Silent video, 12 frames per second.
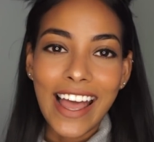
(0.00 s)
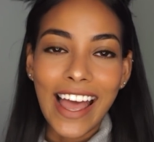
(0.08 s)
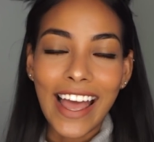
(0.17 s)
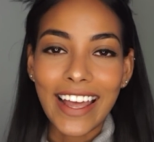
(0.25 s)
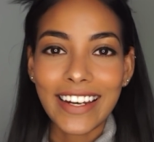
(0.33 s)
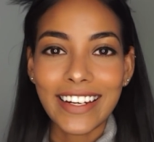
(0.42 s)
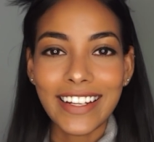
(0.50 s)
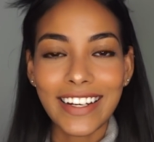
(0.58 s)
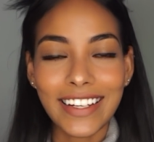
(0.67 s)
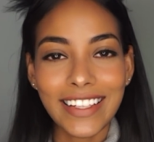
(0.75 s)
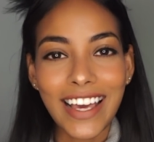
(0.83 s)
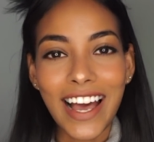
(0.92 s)
And
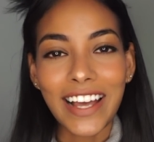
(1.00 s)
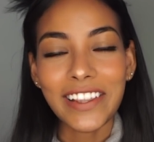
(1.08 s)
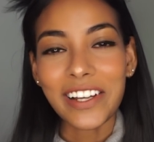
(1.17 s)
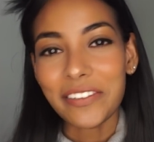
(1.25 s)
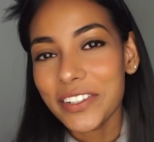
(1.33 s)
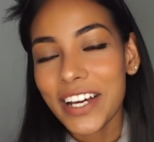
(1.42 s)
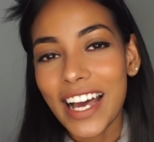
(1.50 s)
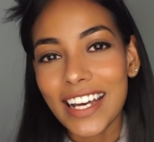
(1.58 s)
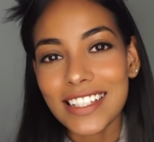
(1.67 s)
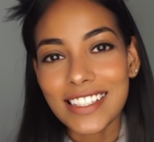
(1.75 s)
yeah, I love you guys,